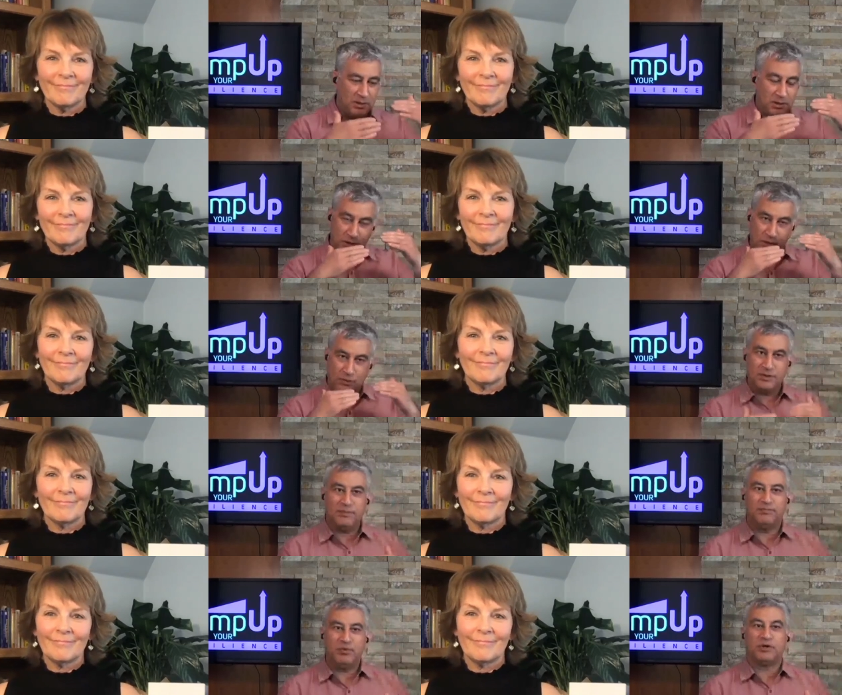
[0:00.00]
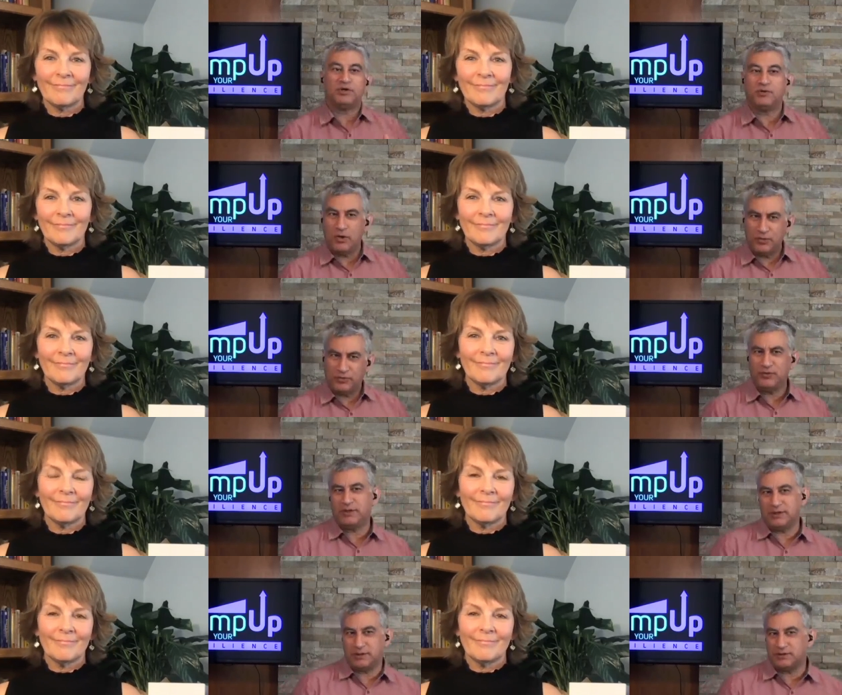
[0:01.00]
Speaker 1: you know, in the book, you go through it
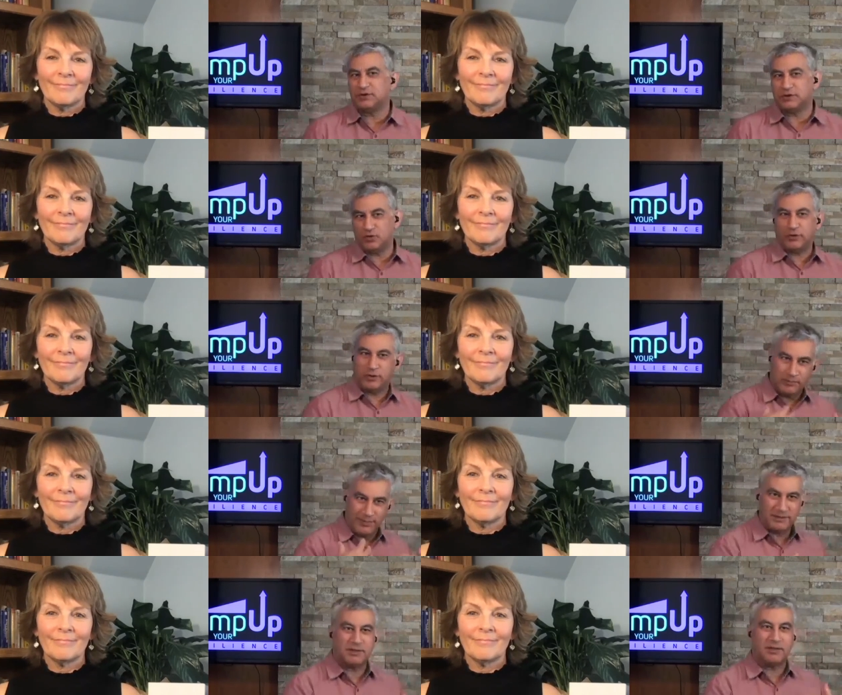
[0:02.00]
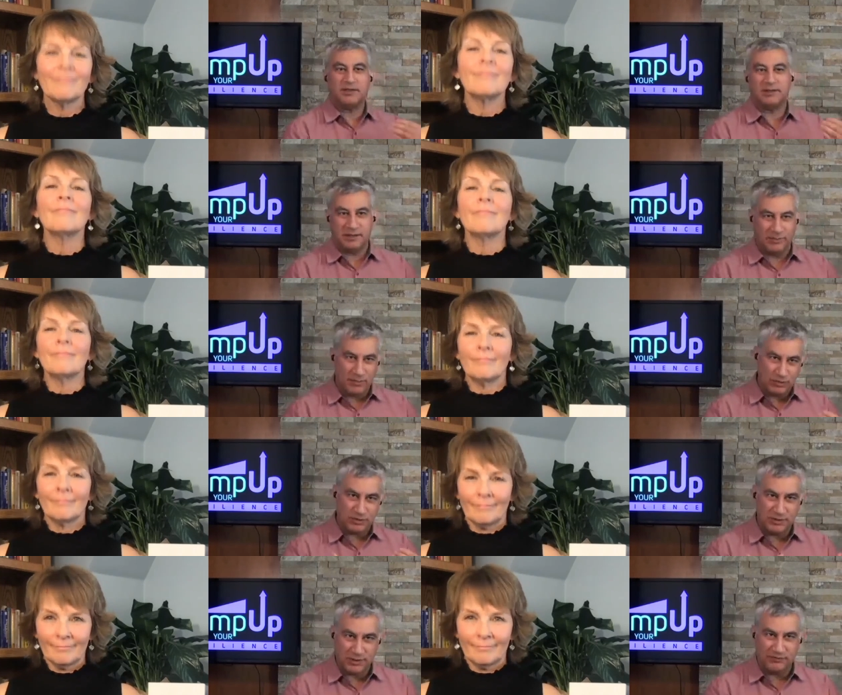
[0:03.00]
in a certain order the mentally, then the
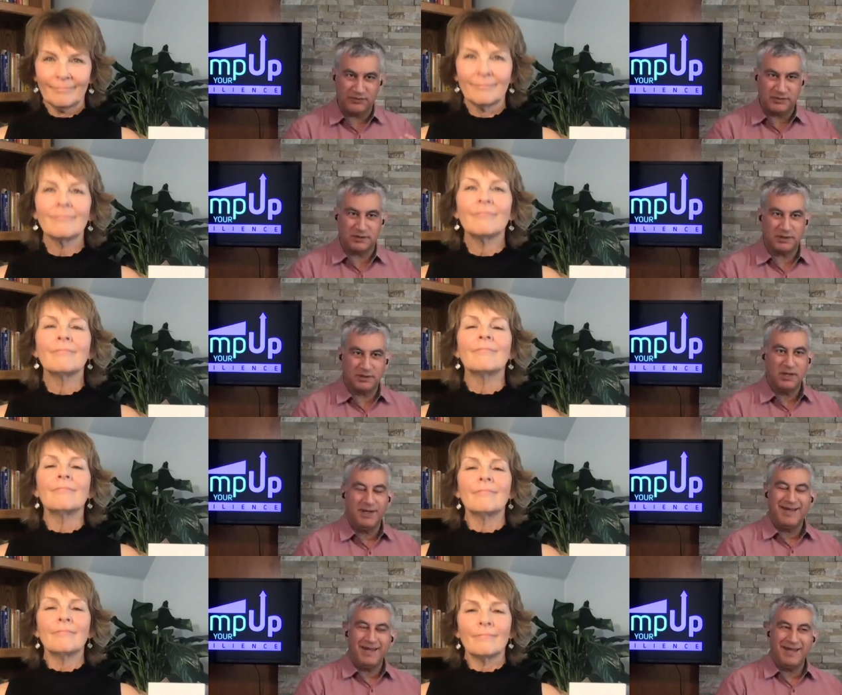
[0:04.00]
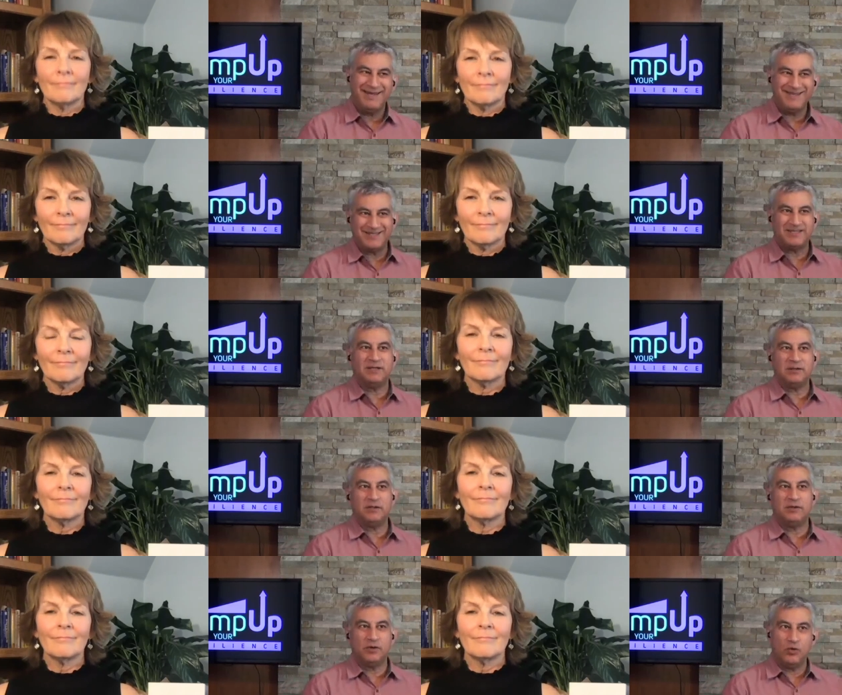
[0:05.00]
emotionally, then the physically is there
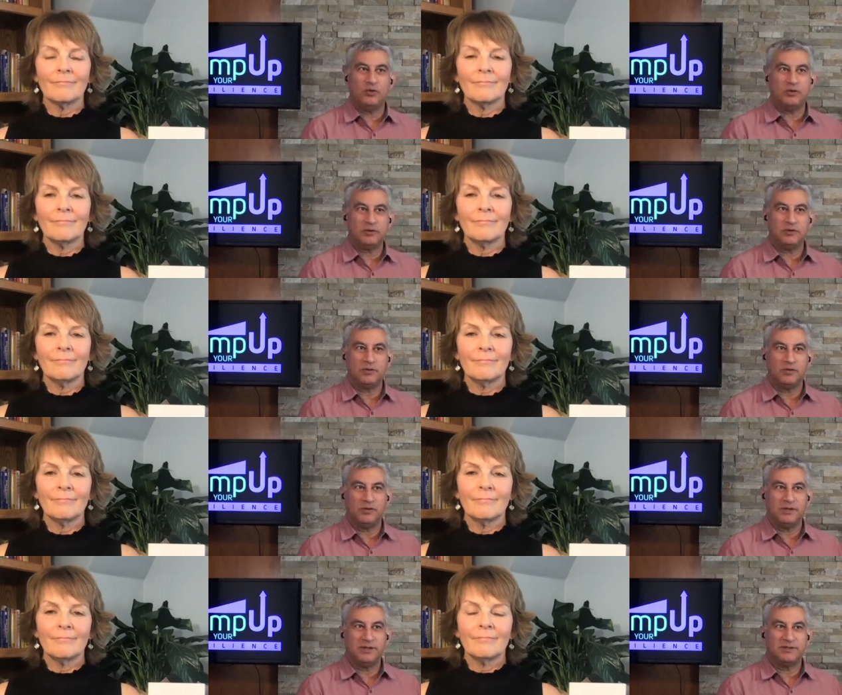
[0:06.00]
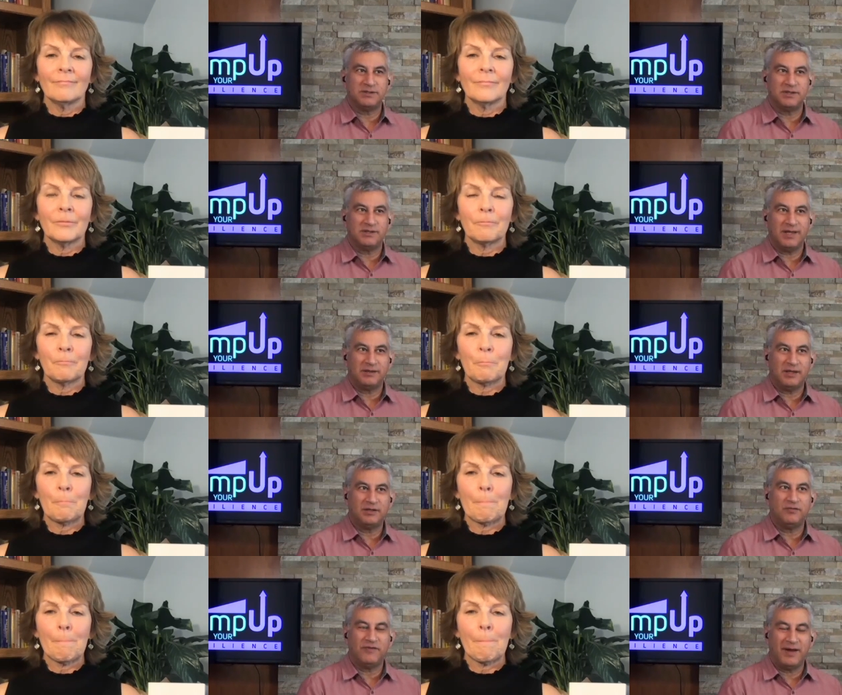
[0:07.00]
an order or is that,
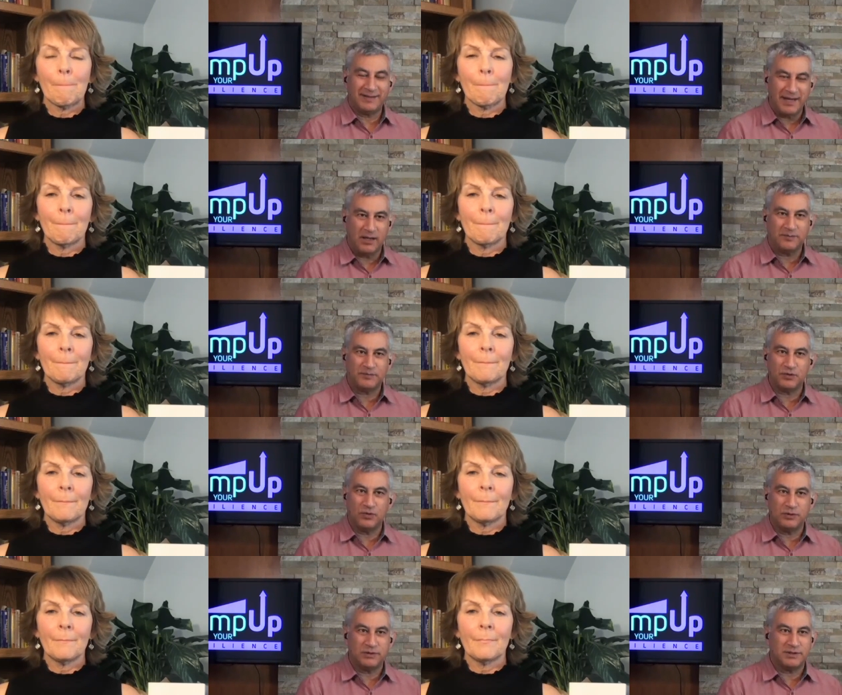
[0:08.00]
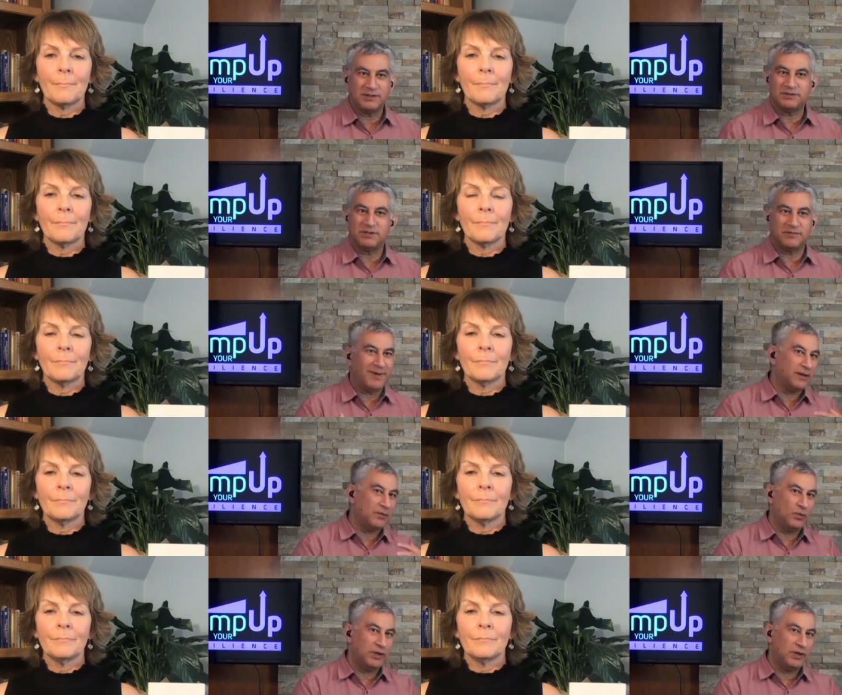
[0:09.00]
that you find helps or does it
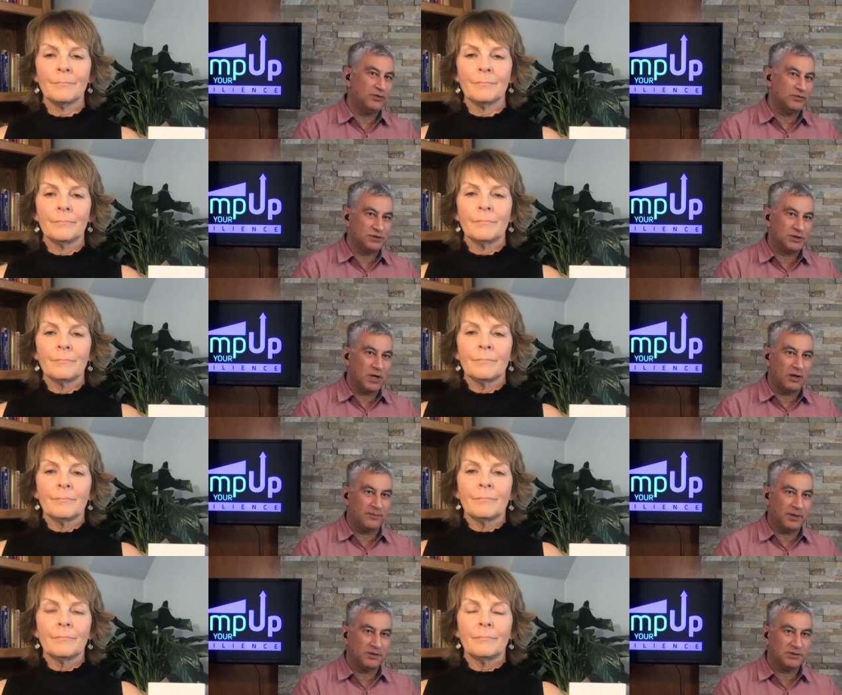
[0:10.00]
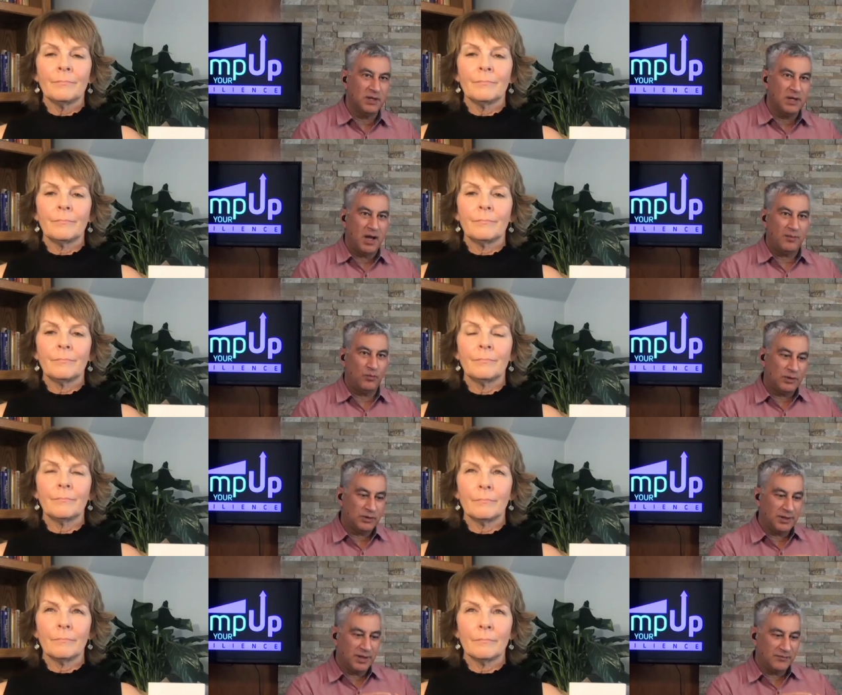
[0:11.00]
matter where you start because i'm
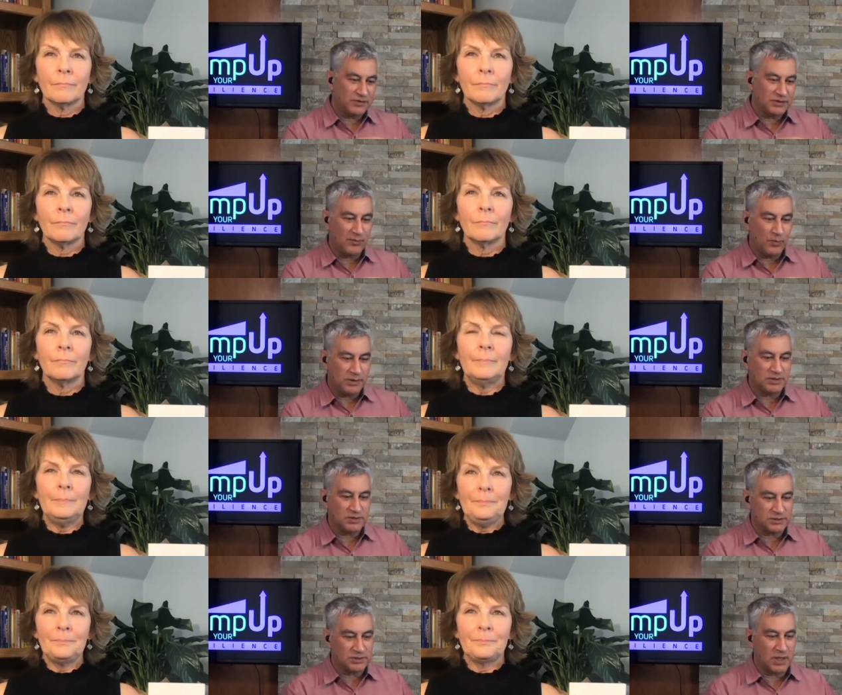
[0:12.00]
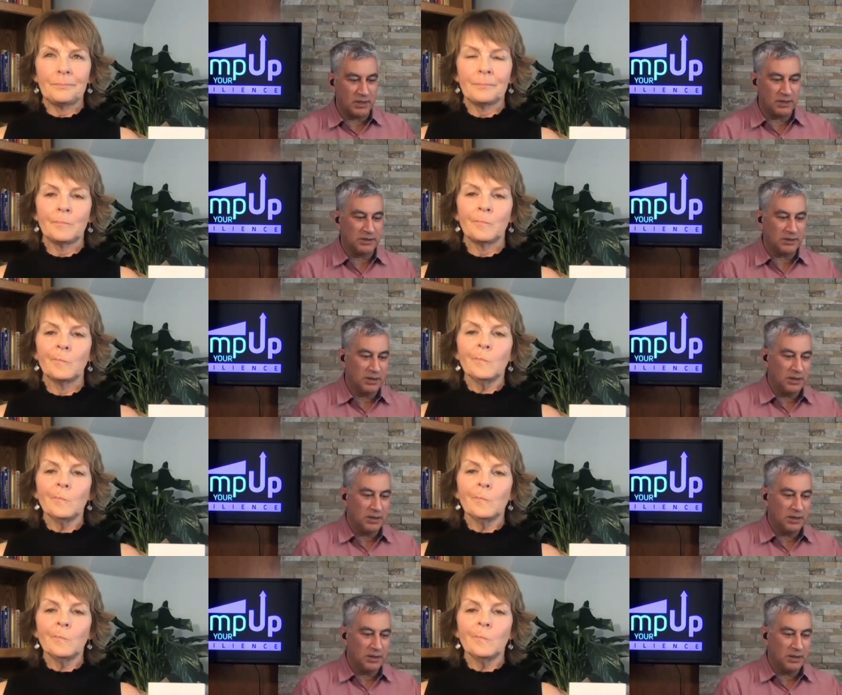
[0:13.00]
wondering if someone is starting